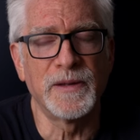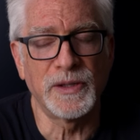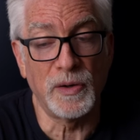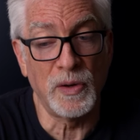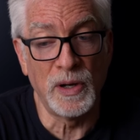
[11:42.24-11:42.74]

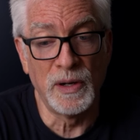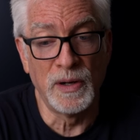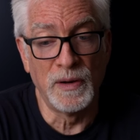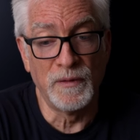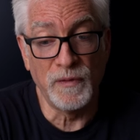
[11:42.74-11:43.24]
So,
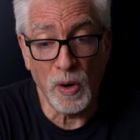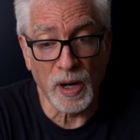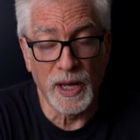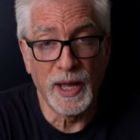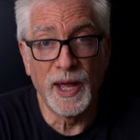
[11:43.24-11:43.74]

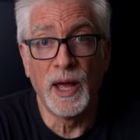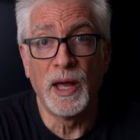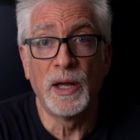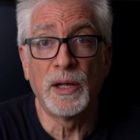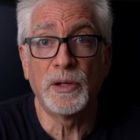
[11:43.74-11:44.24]
4,
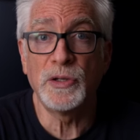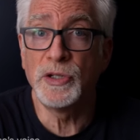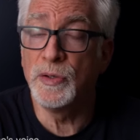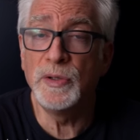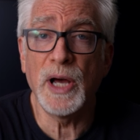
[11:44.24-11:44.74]

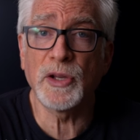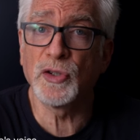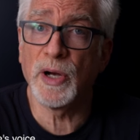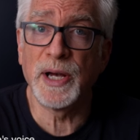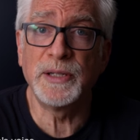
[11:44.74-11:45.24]
do not
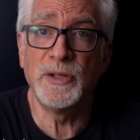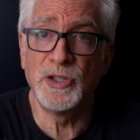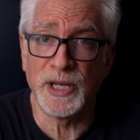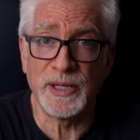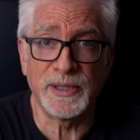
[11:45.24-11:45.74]
try to
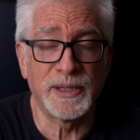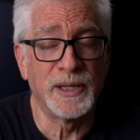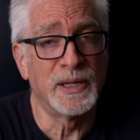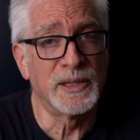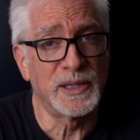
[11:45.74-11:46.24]
chase
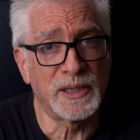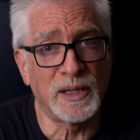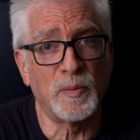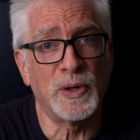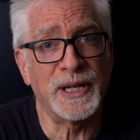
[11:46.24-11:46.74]

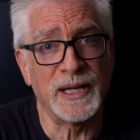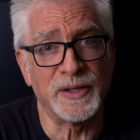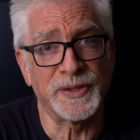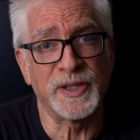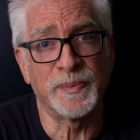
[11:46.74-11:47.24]
someone
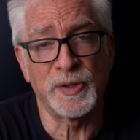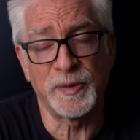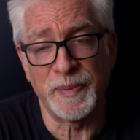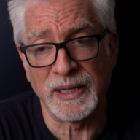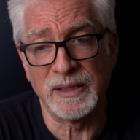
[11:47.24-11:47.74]
else's
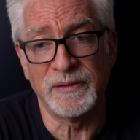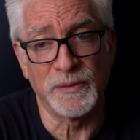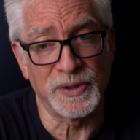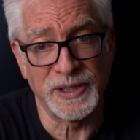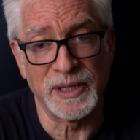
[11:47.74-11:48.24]
perspective
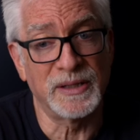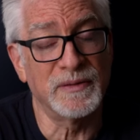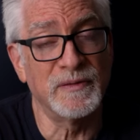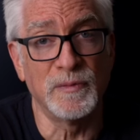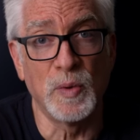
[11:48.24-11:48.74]
or sense
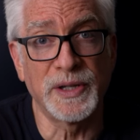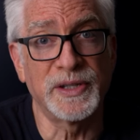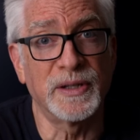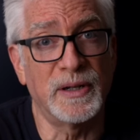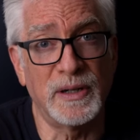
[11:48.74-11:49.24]
of
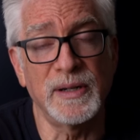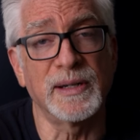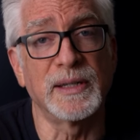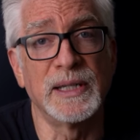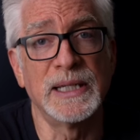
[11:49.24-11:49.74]
what's art.